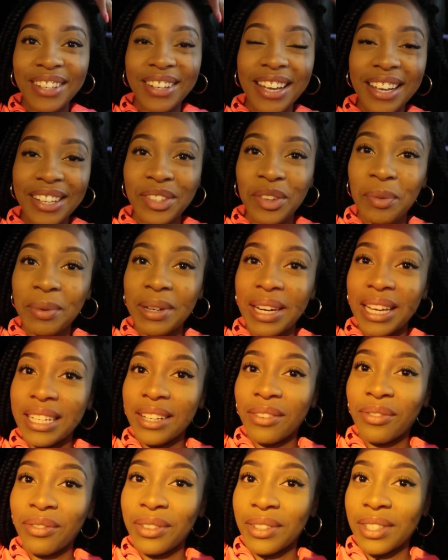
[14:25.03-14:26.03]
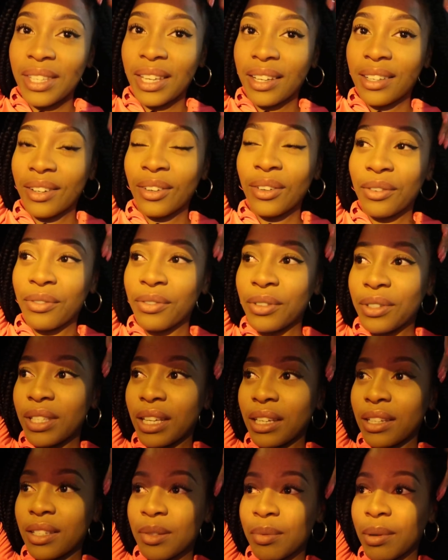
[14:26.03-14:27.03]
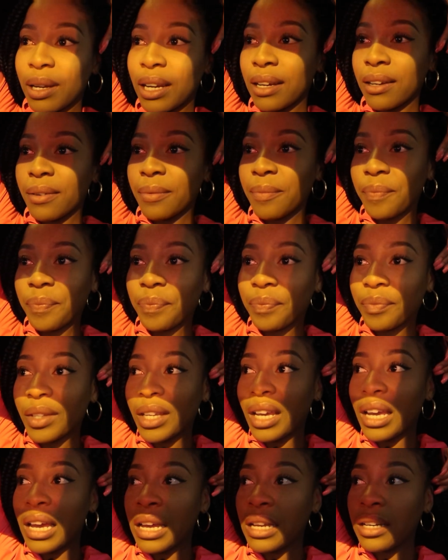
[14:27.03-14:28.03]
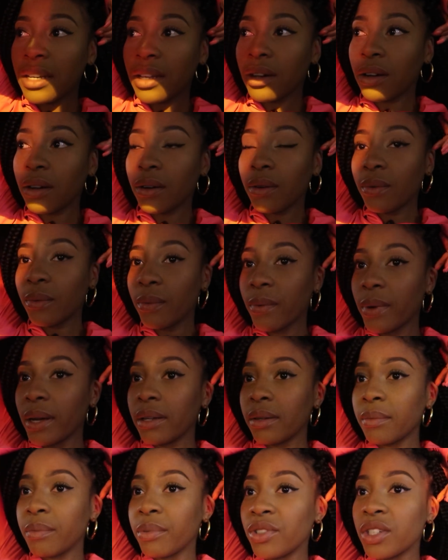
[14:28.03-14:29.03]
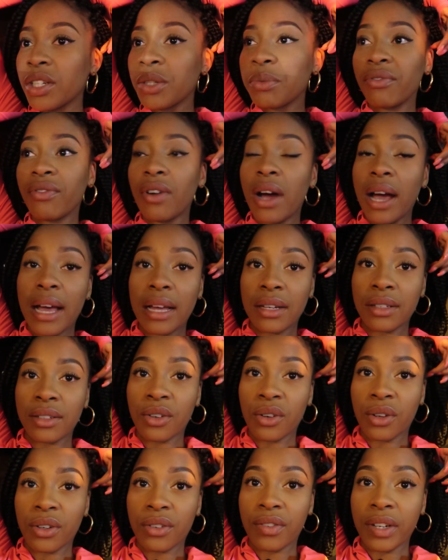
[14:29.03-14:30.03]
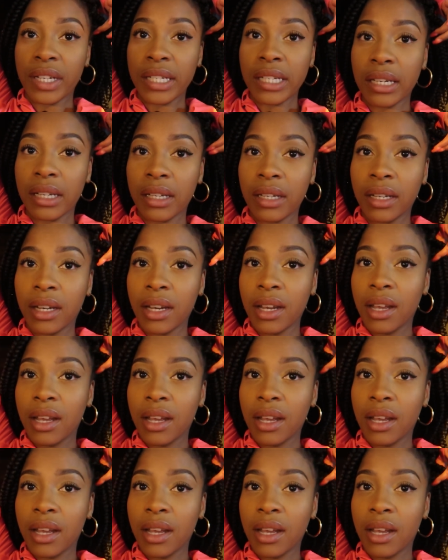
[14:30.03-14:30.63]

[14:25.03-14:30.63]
You guys saw me like not a few seconds, but like earlier, when just before I had gotten ready.